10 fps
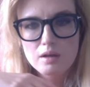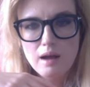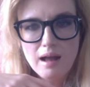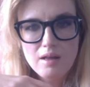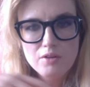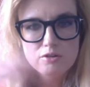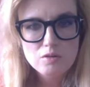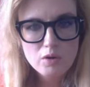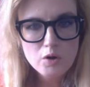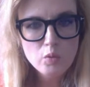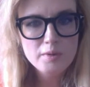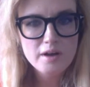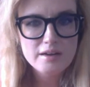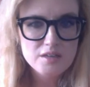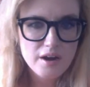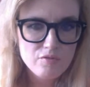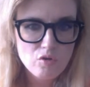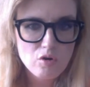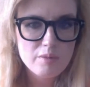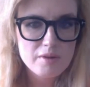Kyle, there's Wonder Woman
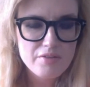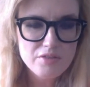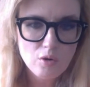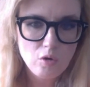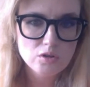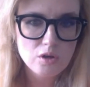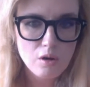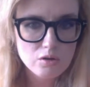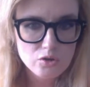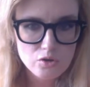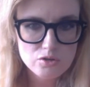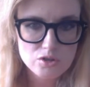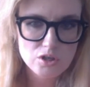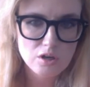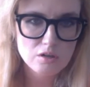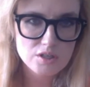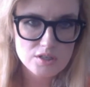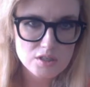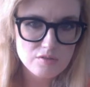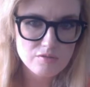1984. I mean, I think they're holding all news until
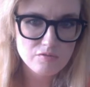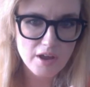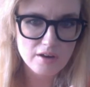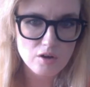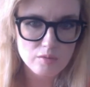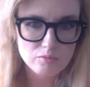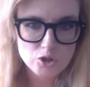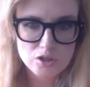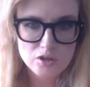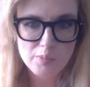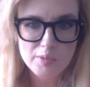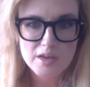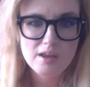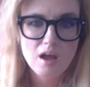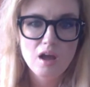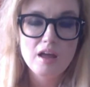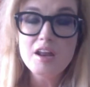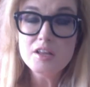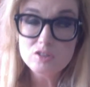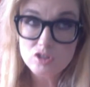DC fandom, which is going to be
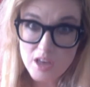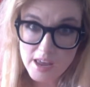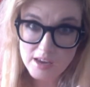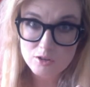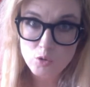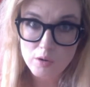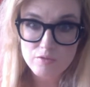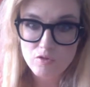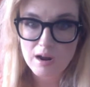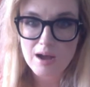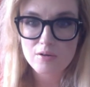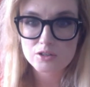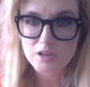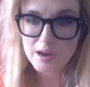an insane 24 hours.